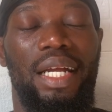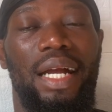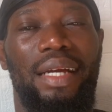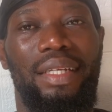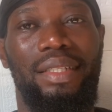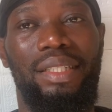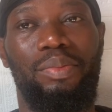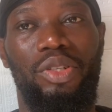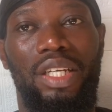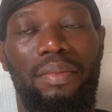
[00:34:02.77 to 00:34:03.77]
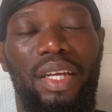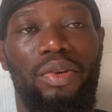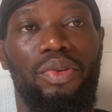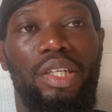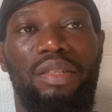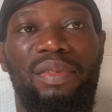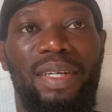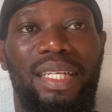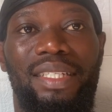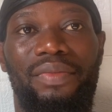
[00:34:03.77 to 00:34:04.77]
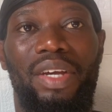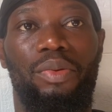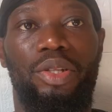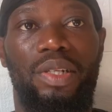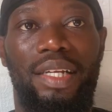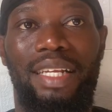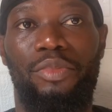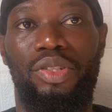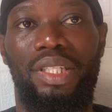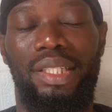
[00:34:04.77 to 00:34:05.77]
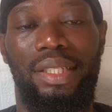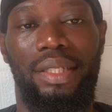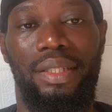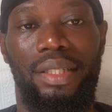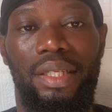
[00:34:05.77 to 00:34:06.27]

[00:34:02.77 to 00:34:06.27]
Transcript: And then this month I'm like, okay, do you remember the interview I went to last time on this date?